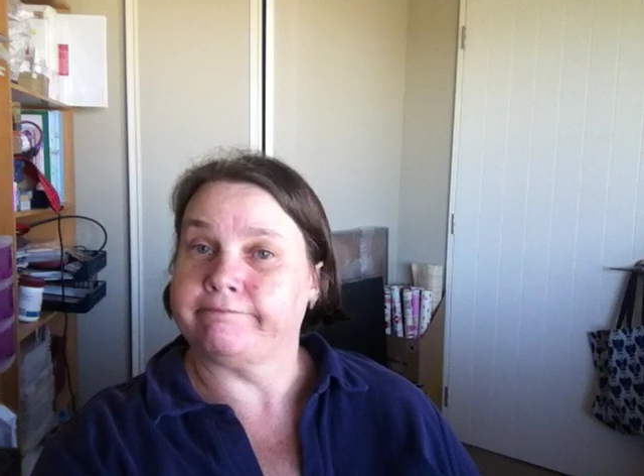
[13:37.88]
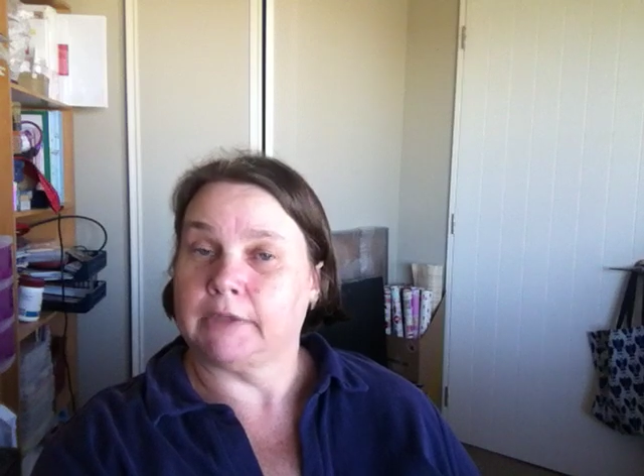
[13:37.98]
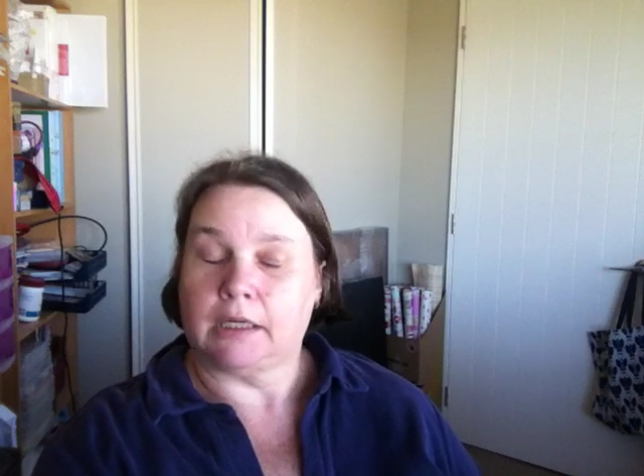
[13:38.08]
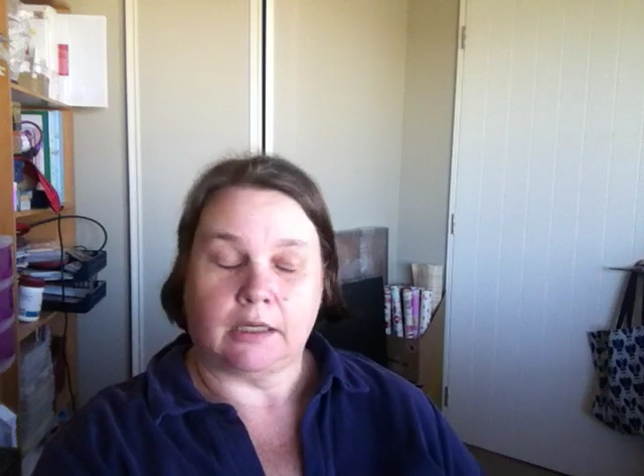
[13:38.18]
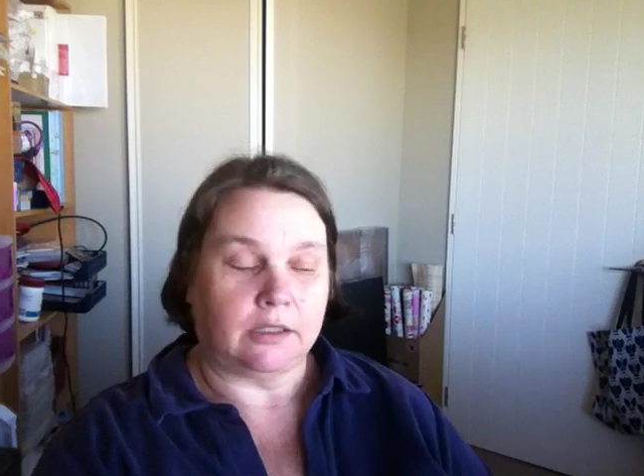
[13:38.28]

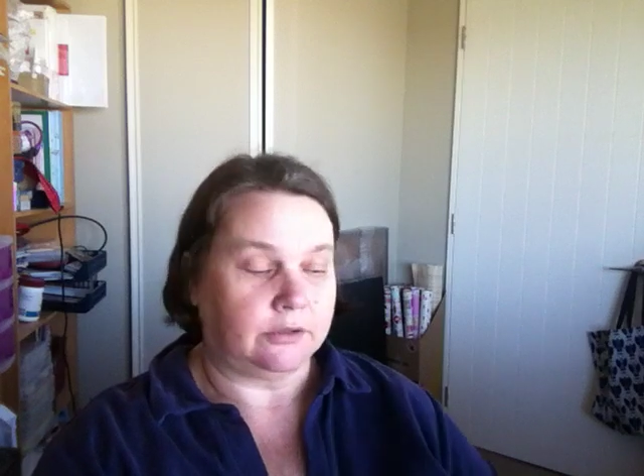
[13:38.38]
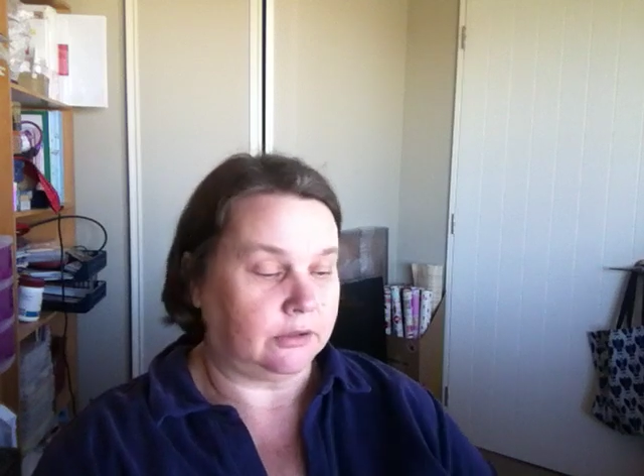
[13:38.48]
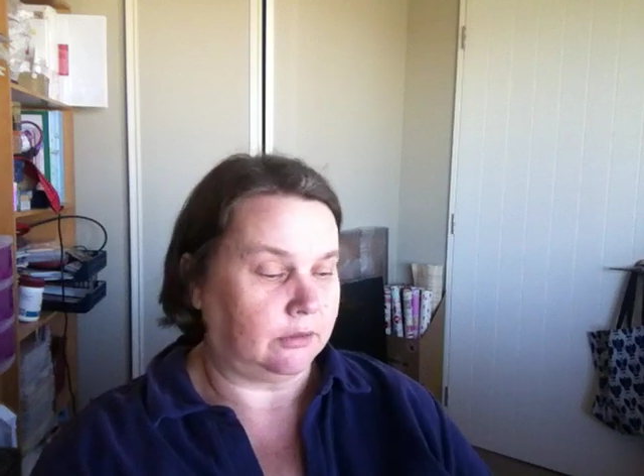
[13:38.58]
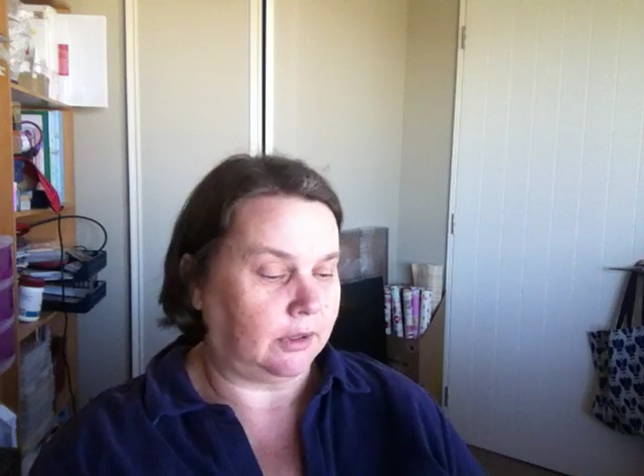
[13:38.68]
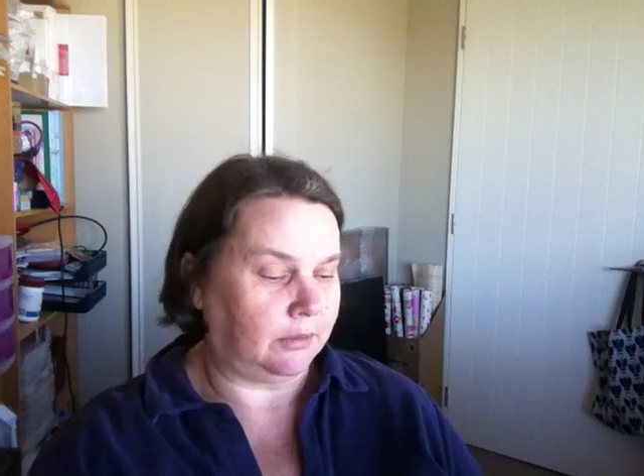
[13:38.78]

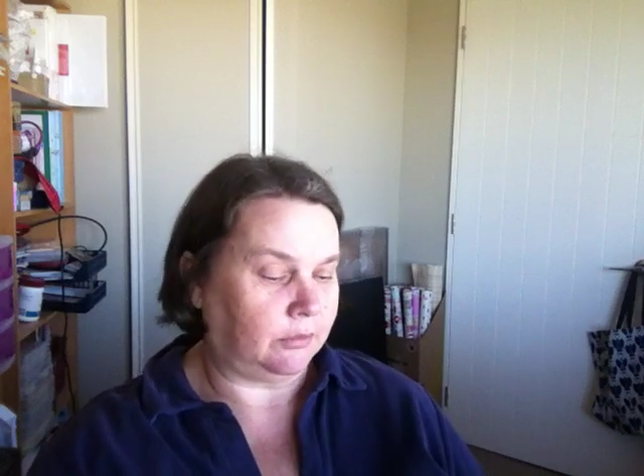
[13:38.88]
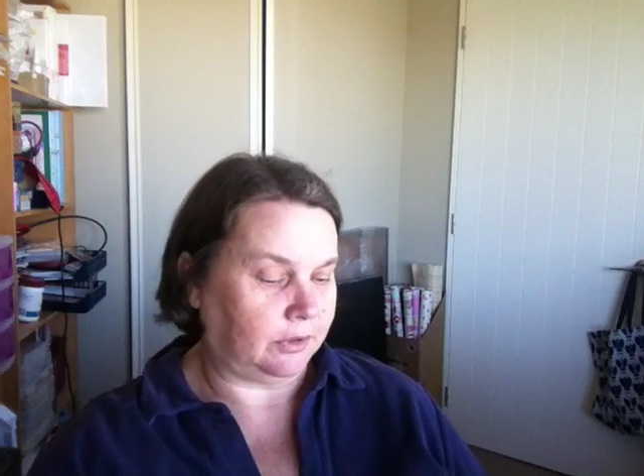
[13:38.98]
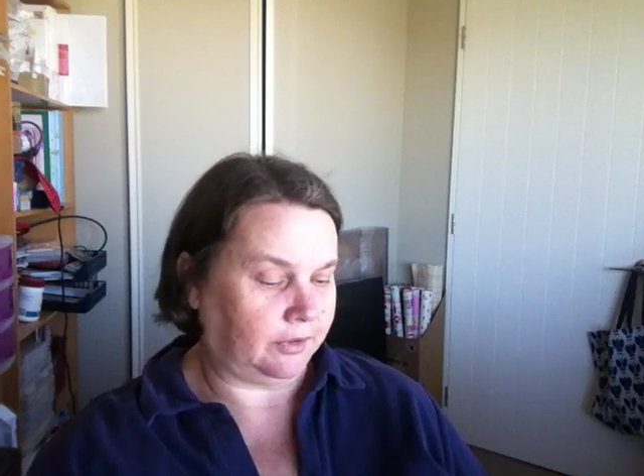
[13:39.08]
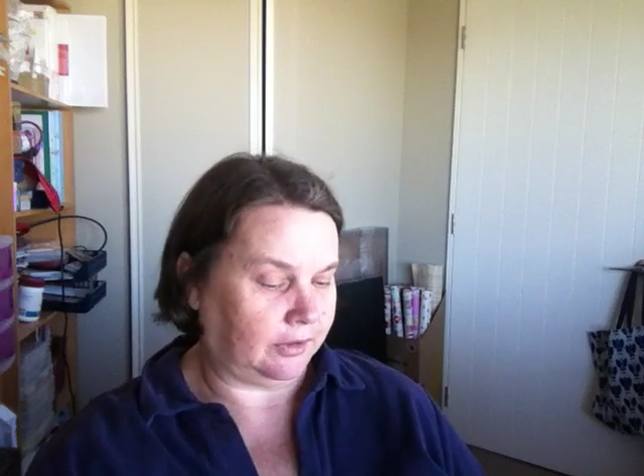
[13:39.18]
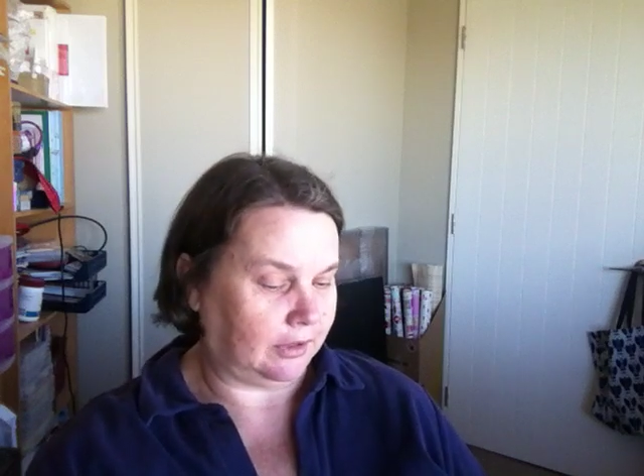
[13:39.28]
so I will
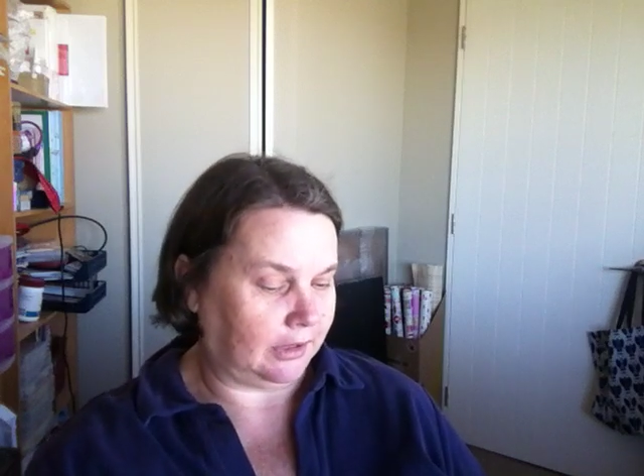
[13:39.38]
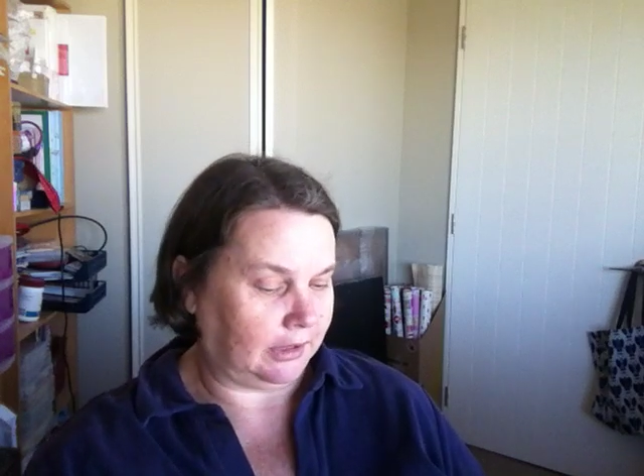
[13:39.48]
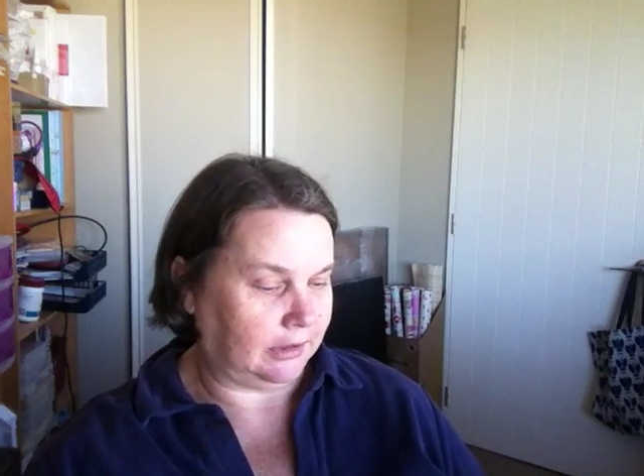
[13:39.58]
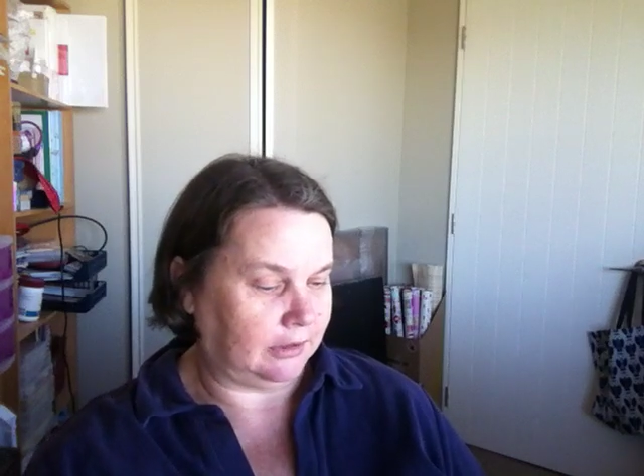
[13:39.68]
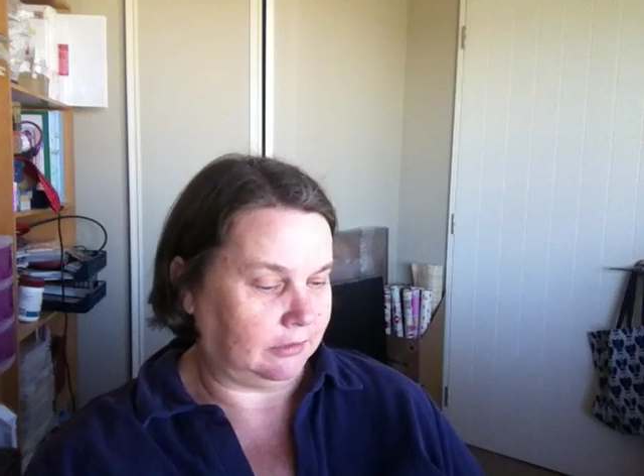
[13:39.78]
decide